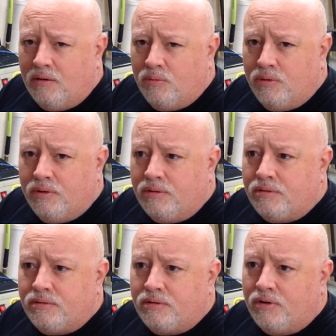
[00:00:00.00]
We're
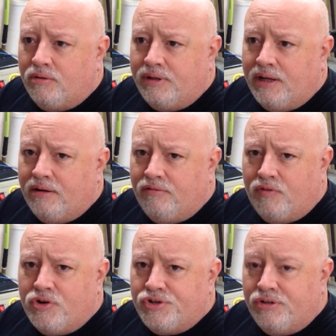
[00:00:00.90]
currently on
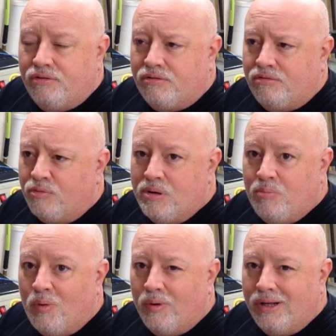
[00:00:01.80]
version
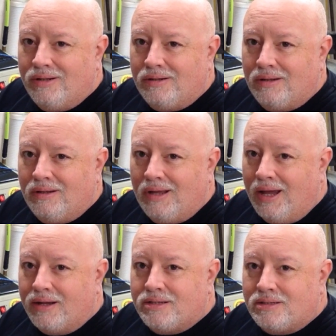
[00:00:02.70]

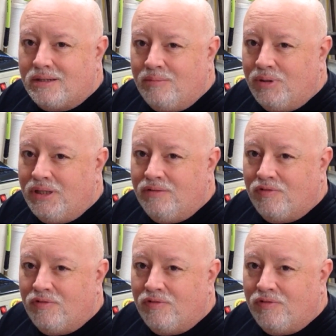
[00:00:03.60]
3.x, I believe,